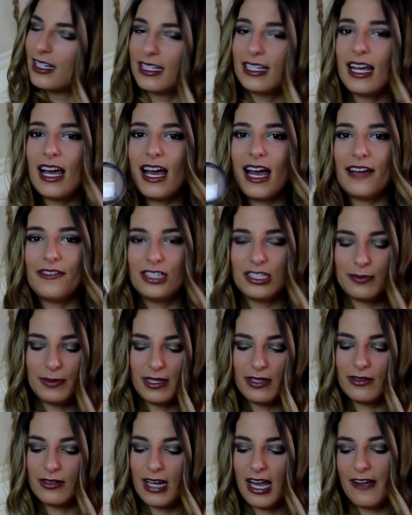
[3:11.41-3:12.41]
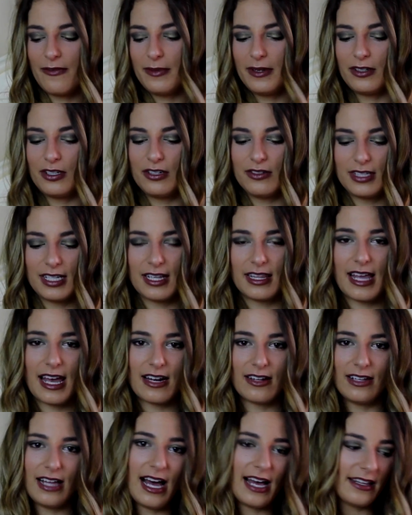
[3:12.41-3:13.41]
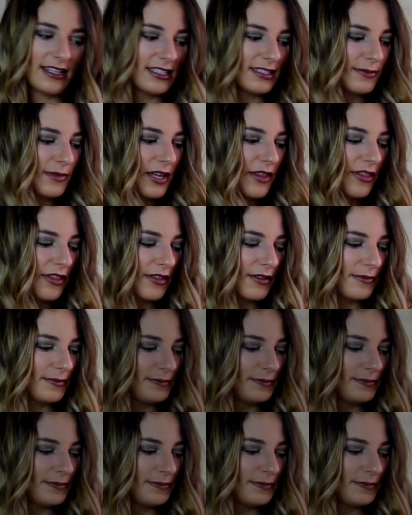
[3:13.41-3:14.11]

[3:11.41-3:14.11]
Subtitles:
Yeah, I've been using that a lot this month.